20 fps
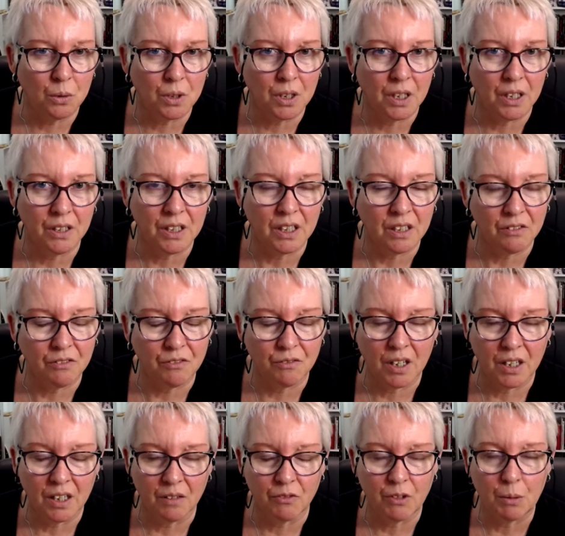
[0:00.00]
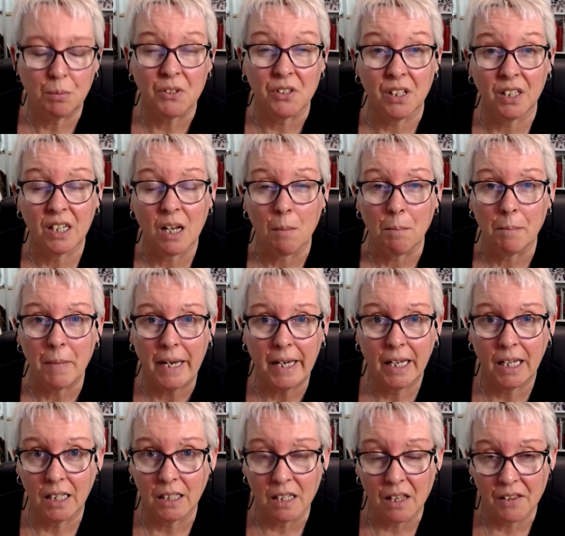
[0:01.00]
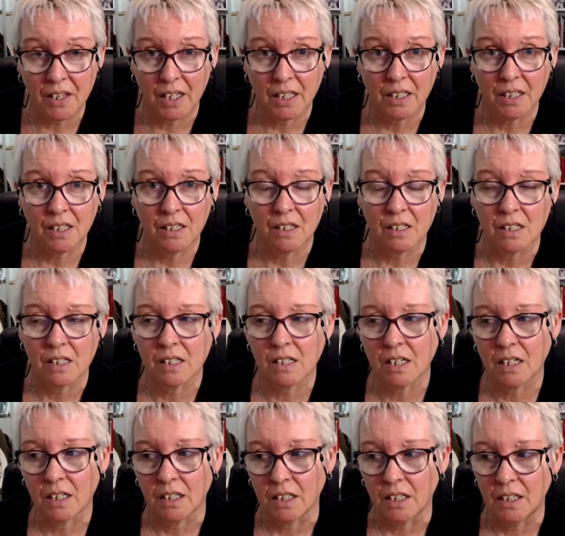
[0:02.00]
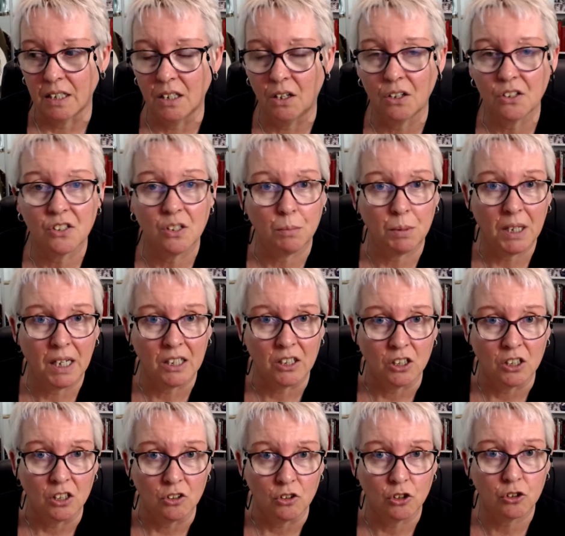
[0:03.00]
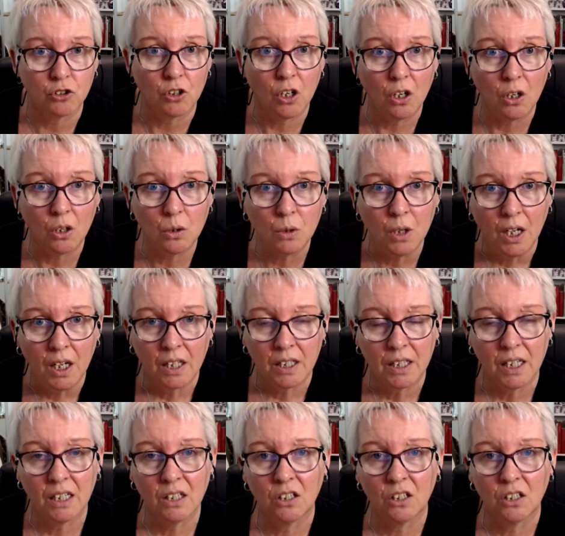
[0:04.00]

we all know, can represent a man that likes to be under control.